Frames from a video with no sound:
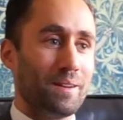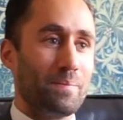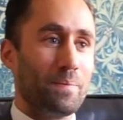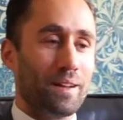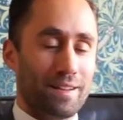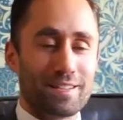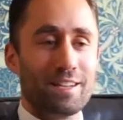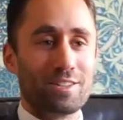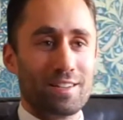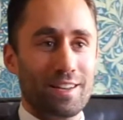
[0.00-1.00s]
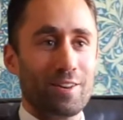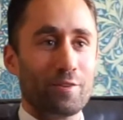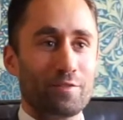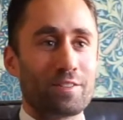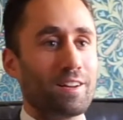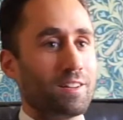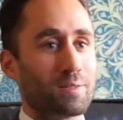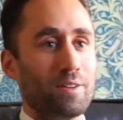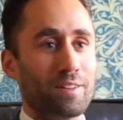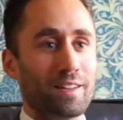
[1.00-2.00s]
But essentially a lot of cigar
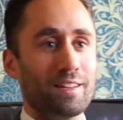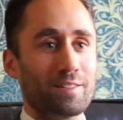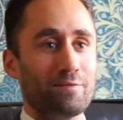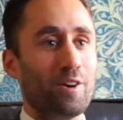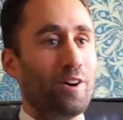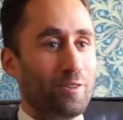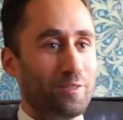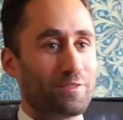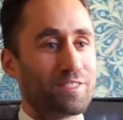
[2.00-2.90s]
smoking is involved.